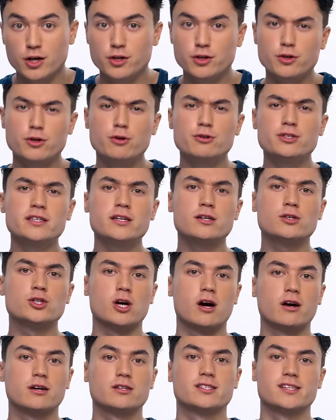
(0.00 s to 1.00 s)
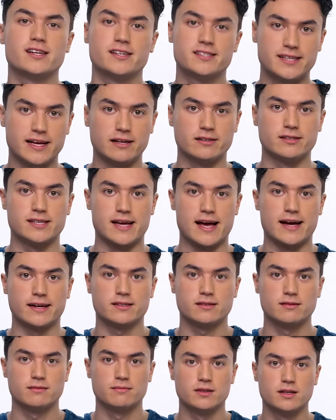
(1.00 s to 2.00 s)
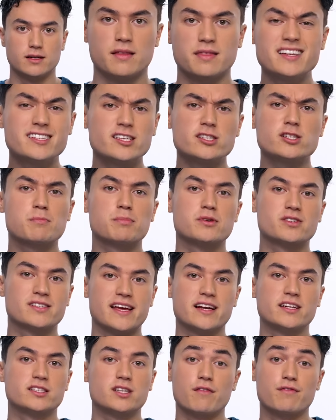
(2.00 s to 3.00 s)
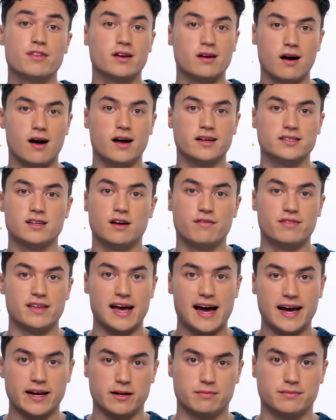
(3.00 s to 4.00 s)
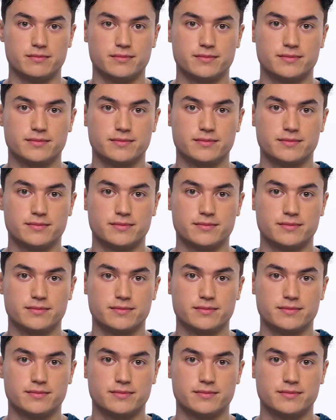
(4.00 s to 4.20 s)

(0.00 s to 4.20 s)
you usually are charged a sales tax. This is a percentage of the cost of the item.